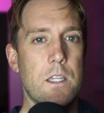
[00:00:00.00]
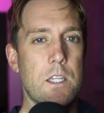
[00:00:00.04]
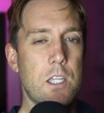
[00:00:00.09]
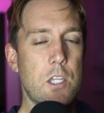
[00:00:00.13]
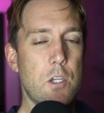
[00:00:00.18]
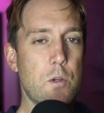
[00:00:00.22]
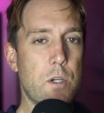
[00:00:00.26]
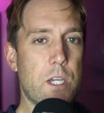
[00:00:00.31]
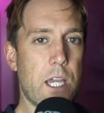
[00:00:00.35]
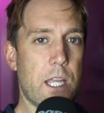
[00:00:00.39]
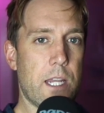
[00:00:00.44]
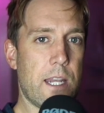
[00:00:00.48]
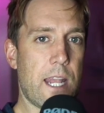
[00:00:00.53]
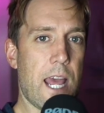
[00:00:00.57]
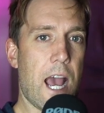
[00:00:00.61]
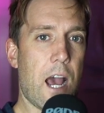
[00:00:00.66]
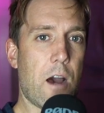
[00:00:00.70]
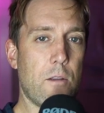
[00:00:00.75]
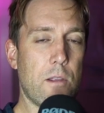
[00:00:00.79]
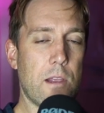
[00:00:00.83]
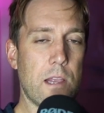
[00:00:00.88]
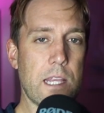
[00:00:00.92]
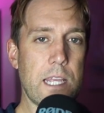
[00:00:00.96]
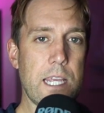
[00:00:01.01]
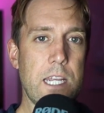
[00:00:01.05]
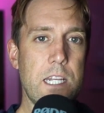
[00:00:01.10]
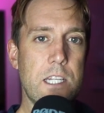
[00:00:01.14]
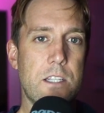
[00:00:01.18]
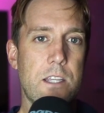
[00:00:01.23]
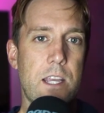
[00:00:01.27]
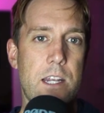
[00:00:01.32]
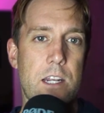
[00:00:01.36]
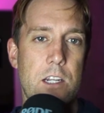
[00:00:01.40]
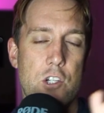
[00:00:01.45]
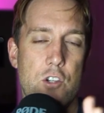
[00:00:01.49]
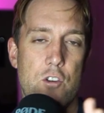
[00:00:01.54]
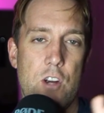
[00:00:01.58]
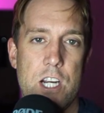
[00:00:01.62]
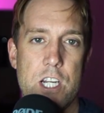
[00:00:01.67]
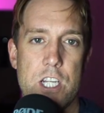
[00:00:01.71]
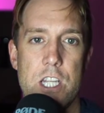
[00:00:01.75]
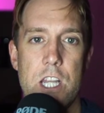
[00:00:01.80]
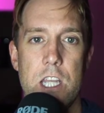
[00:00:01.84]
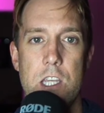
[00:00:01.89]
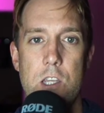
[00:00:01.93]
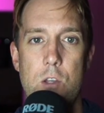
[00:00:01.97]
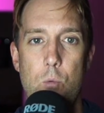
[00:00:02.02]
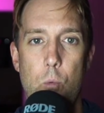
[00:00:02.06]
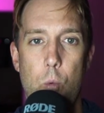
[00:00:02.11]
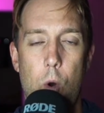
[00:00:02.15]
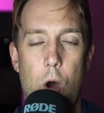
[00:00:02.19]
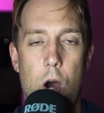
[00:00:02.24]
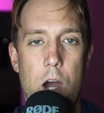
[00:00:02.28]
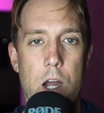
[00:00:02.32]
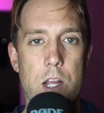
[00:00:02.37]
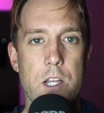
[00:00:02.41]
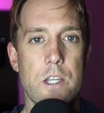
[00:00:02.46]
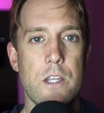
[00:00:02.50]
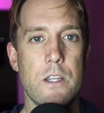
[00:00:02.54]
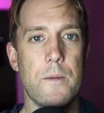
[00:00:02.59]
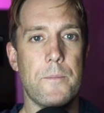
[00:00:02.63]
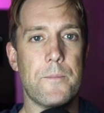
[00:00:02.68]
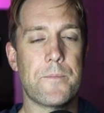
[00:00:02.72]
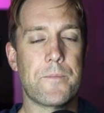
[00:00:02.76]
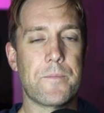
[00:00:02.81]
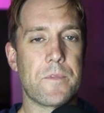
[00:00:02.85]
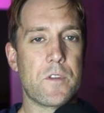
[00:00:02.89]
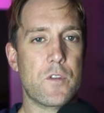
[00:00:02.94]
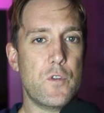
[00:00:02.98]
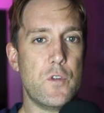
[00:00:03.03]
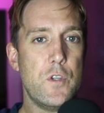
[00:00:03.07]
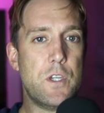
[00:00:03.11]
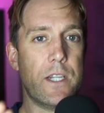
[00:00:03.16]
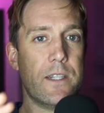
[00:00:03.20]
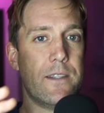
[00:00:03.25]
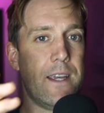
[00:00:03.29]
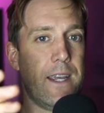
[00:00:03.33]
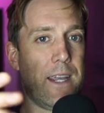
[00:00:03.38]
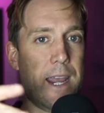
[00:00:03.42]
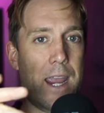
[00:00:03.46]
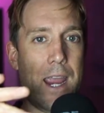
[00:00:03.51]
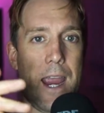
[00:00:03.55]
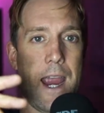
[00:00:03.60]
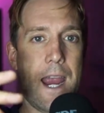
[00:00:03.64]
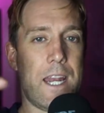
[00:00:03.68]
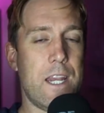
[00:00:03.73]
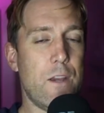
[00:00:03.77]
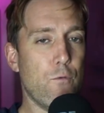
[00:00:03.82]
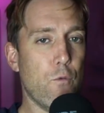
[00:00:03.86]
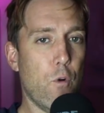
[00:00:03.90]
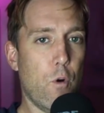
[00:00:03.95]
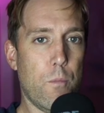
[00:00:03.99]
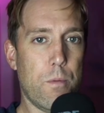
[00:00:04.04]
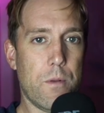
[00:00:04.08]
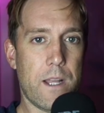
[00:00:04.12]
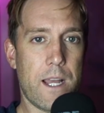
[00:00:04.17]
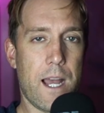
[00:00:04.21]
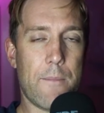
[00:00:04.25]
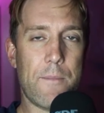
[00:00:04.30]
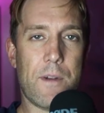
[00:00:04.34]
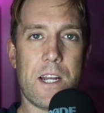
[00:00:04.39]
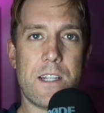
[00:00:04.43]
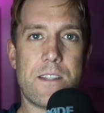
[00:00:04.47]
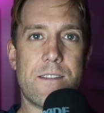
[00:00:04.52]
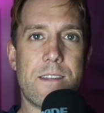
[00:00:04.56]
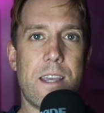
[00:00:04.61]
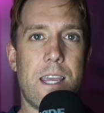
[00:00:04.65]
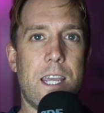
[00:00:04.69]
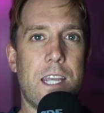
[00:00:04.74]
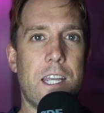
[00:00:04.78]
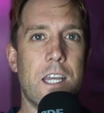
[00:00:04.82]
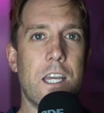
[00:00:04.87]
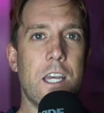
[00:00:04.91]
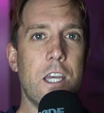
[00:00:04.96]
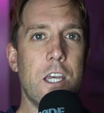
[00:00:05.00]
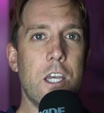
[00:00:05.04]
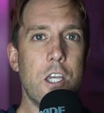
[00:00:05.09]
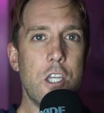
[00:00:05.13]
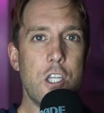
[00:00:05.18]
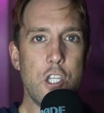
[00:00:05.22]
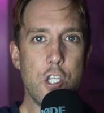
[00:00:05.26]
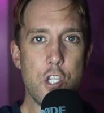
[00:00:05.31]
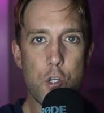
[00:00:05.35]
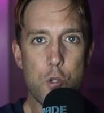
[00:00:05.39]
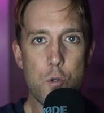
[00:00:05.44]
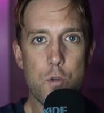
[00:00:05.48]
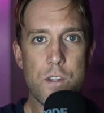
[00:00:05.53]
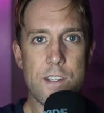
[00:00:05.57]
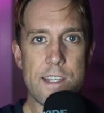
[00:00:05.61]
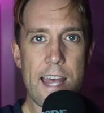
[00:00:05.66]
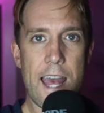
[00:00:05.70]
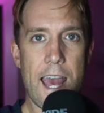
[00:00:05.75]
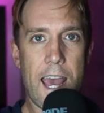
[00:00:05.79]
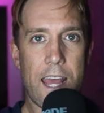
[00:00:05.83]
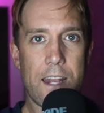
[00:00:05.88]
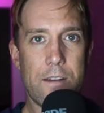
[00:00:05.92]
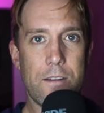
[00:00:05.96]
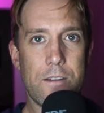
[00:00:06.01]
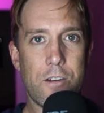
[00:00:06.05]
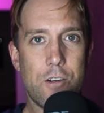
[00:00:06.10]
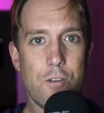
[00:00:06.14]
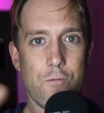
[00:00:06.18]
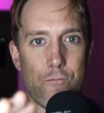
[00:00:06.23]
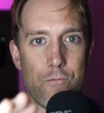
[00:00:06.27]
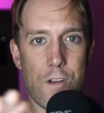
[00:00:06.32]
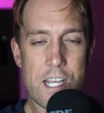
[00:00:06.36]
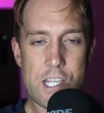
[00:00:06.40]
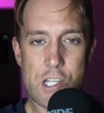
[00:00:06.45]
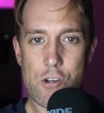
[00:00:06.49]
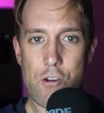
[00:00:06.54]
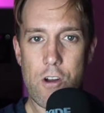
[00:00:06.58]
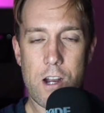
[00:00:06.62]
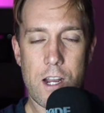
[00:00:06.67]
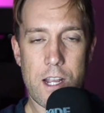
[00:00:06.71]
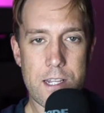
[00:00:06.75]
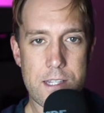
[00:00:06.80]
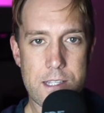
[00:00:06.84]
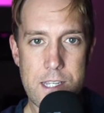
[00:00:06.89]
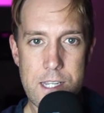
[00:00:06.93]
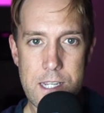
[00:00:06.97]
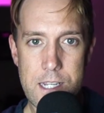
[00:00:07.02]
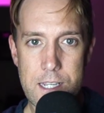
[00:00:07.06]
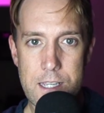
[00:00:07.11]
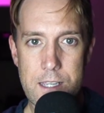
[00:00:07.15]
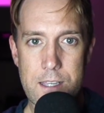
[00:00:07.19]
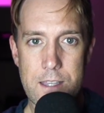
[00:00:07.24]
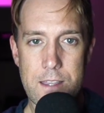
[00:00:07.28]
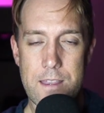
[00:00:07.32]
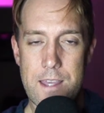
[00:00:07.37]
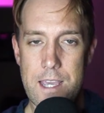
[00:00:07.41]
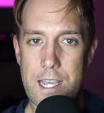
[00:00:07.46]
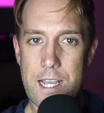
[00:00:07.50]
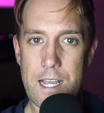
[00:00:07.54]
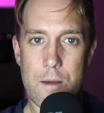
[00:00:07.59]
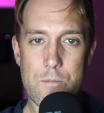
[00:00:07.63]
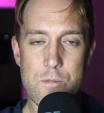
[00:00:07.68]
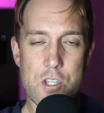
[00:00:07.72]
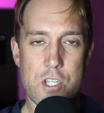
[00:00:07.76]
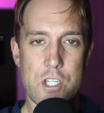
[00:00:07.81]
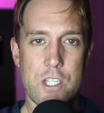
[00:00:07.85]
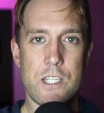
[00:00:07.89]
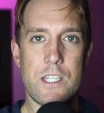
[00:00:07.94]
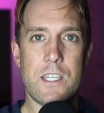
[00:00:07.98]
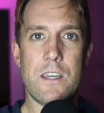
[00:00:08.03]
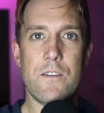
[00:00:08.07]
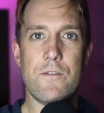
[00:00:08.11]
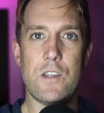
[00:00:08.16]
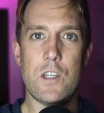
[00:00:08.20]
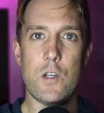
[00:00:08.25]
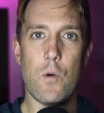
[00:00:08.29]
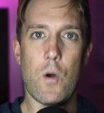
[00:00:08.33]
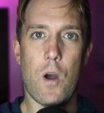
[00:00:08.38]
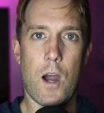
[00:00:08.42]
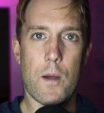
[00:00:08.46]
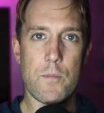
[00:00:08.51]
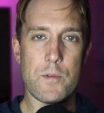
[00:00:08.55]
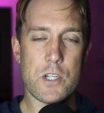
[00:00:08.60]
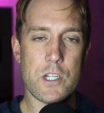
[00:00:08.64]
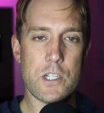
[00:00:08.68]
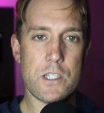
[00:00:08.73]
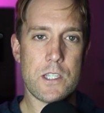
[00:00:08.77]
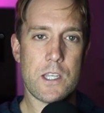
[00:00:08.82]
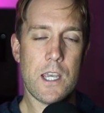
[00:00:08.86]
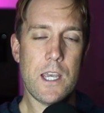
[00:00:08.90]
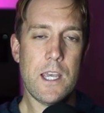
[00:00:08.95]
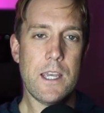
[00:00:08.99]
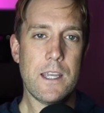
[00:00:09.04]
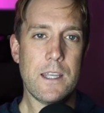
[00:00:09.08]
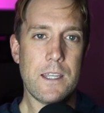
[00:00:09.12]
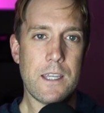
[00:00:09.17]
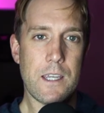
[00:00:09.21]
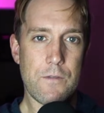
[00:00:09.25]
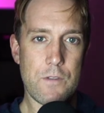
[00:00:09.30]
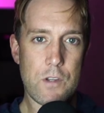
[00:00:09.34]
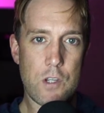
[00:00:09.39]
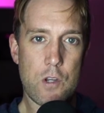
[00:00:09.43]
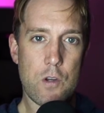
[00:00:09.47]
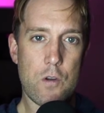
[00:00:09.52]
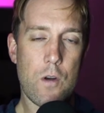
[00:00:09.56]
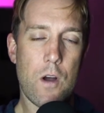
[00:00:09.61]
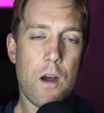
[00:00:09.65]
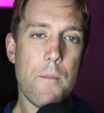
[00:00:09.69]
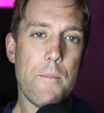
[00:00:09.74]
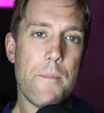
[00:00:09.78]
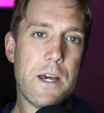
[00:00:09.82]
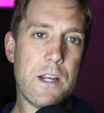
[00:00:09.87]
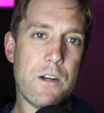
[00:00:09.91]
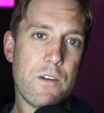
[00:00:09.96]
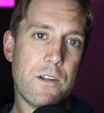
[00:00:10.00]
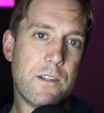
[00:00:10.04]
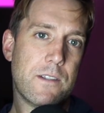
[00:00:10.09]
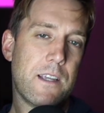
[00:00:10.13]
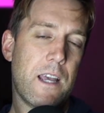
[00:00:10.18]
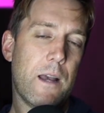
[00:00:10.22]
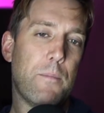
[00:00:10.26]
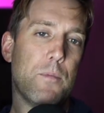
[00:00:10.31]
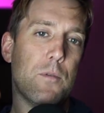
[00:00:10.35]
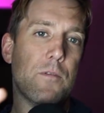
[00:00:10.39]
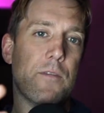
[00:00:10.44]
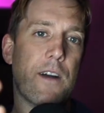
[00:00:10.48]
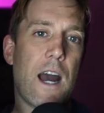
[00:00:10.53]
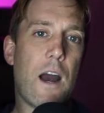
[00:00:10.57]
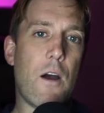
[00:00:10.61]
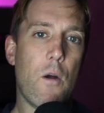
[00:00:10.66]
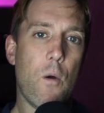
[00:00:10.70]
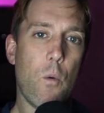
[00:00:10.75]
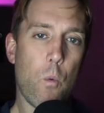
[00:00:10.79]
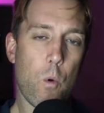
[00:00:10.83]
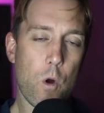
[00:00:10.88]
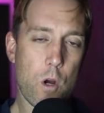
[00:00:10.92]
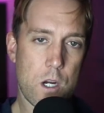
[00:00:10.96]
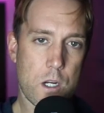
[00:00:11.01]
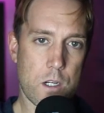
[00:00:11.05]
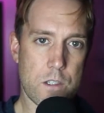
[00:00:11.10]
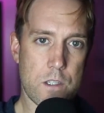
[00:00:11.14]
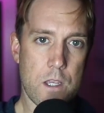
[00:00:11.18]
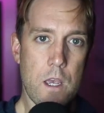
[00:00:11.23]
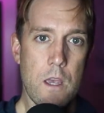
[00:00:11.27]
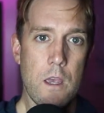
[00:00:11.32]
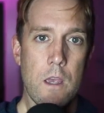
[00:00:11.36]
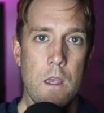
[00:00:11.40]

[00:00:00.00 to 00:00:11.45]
you can now lead in a direction that you want. So you can take any role play. I'm not saying use that restaurant critique thing. I'm just giving you options, giving you a better example of how it works.